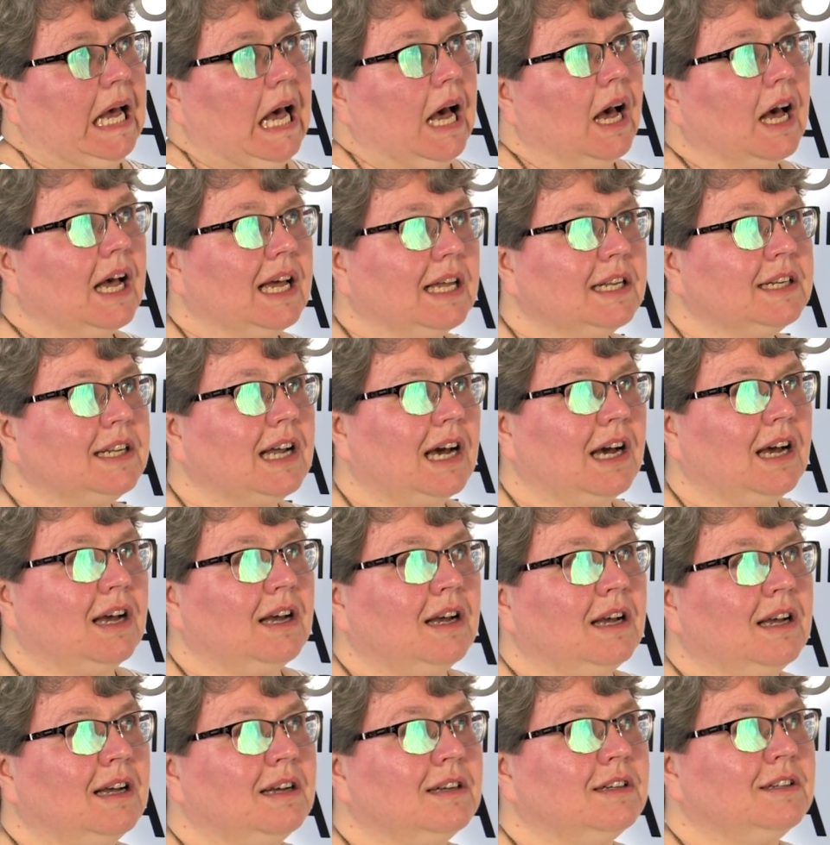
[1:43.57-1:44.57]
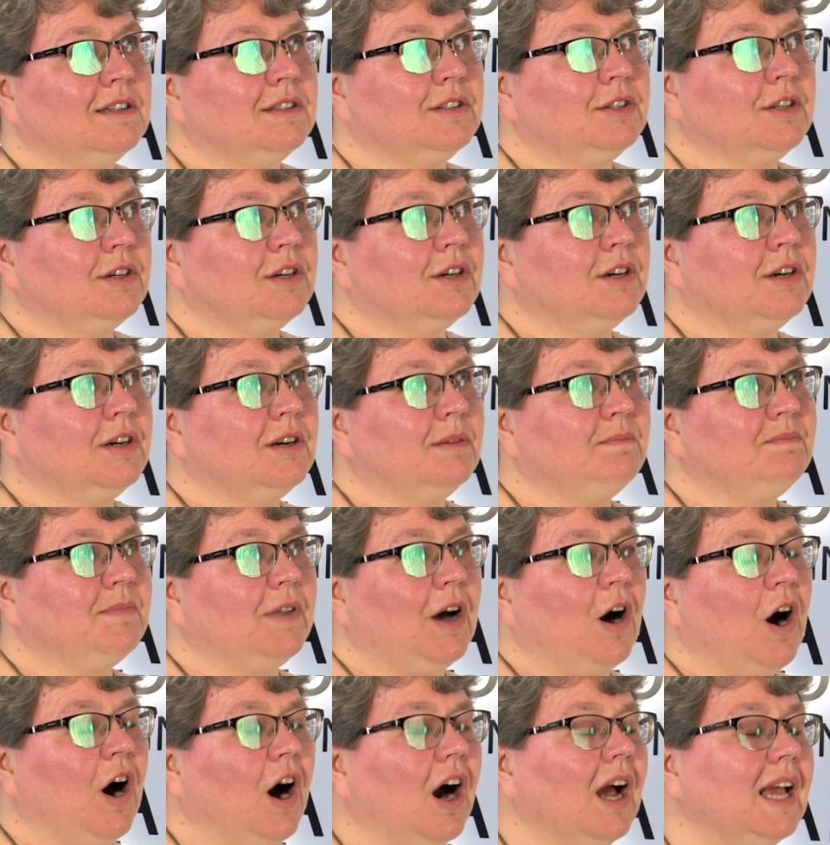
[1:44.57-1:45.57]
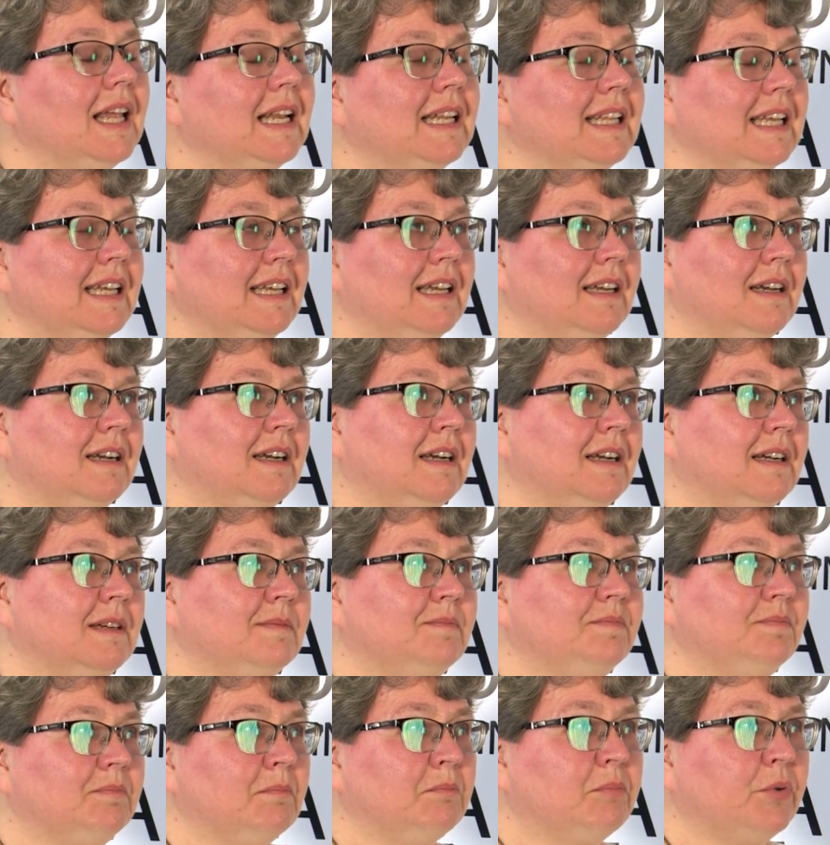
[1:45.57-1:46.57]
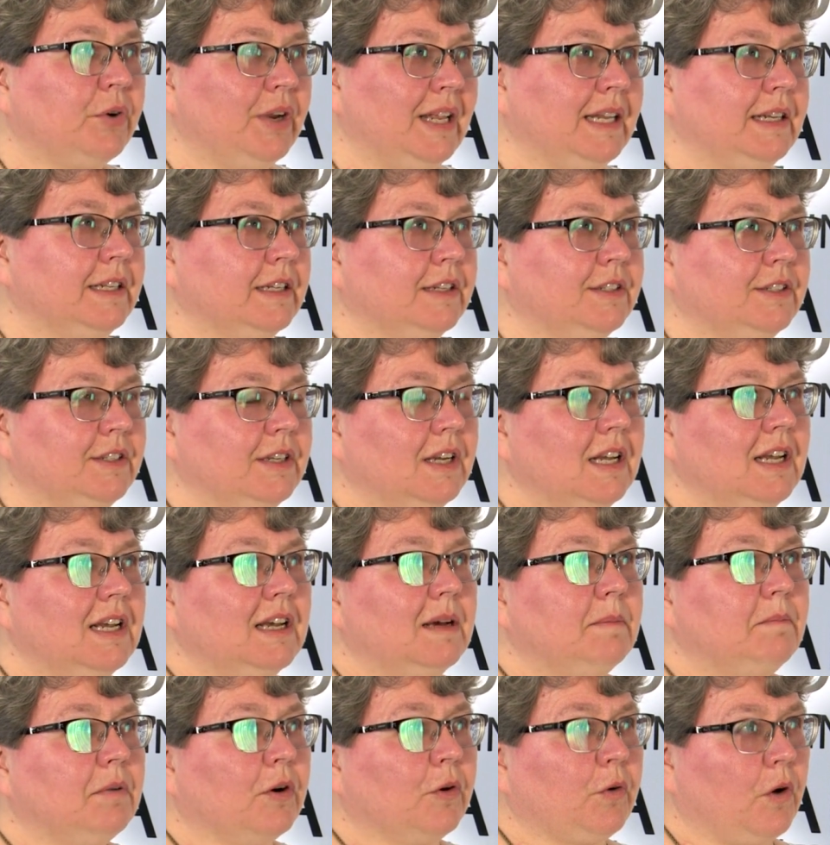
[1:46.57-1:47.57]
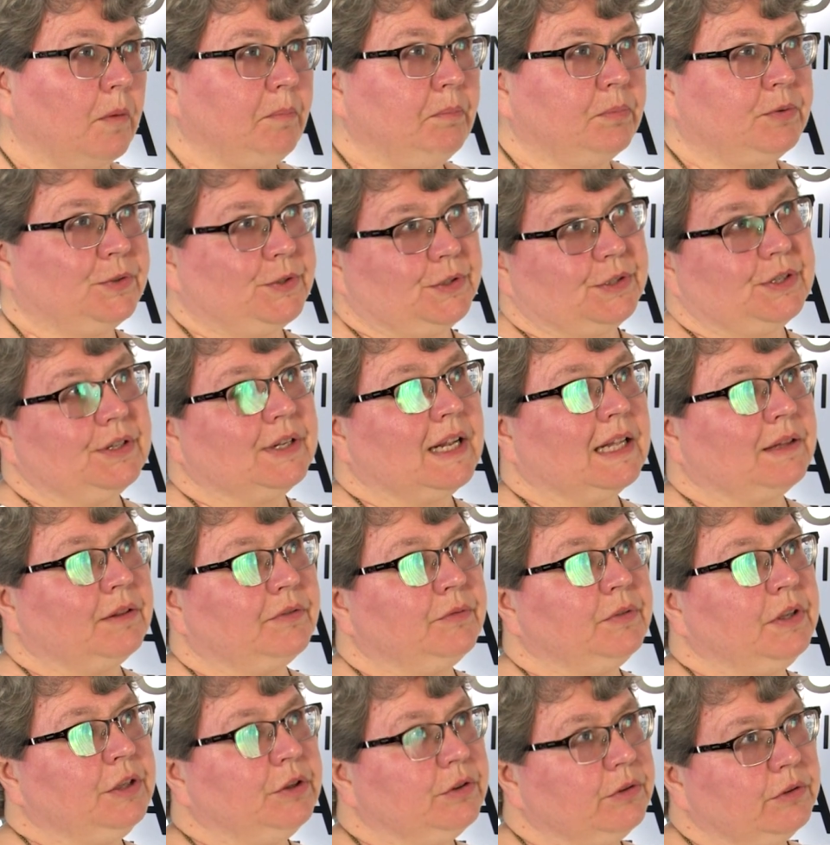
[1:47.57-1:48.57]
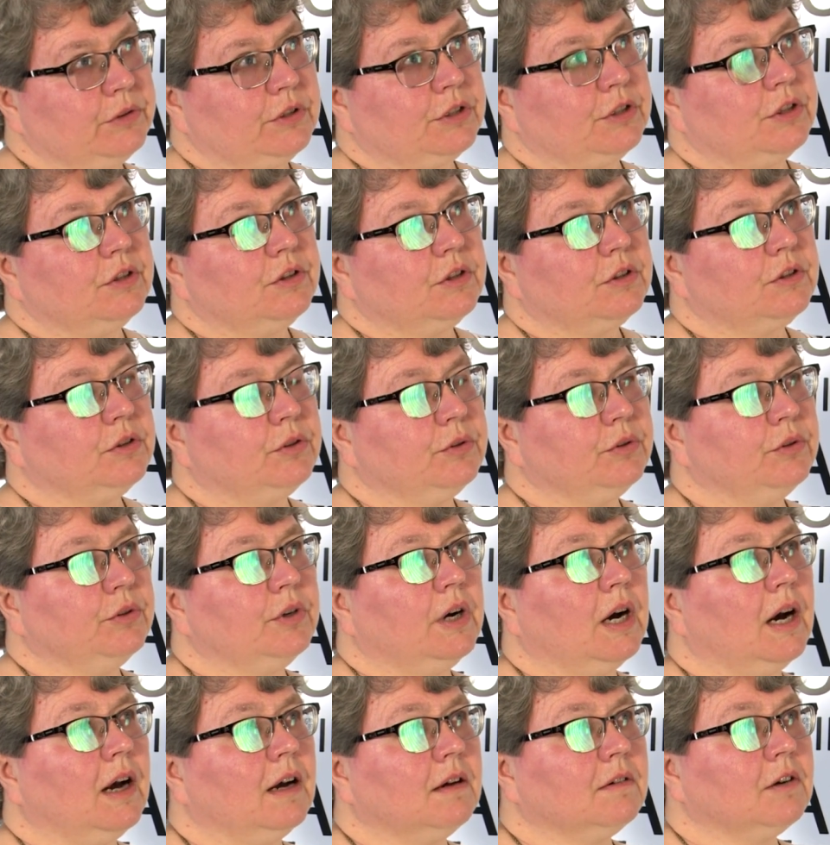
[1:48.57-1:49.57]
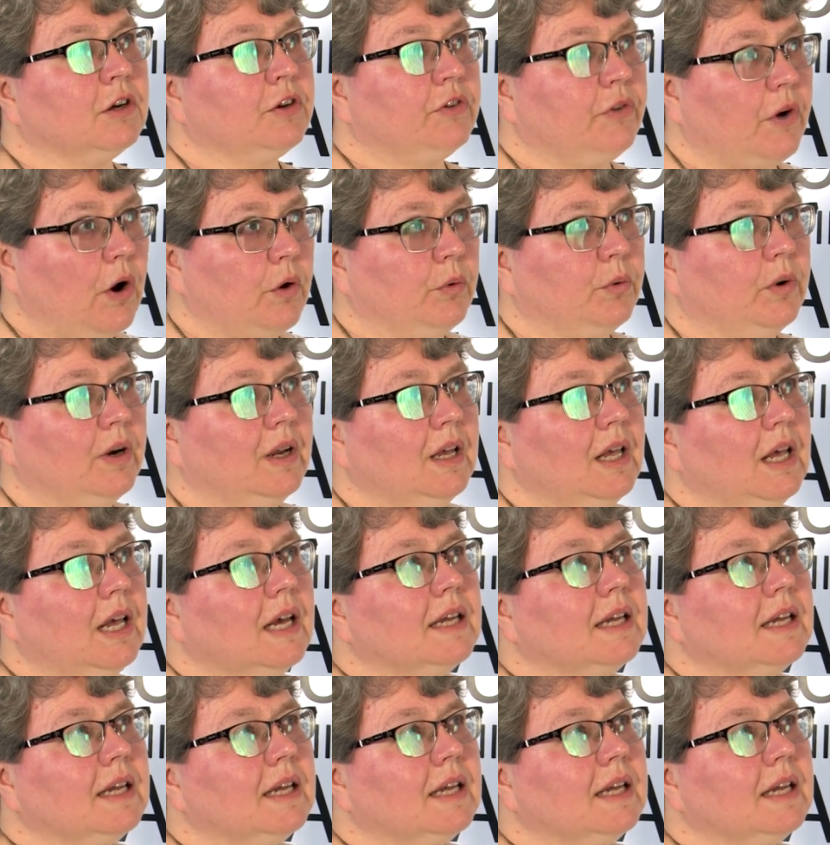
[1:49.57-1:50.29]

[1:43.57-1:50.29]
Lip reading: And the highly breeded crops that we used to grow,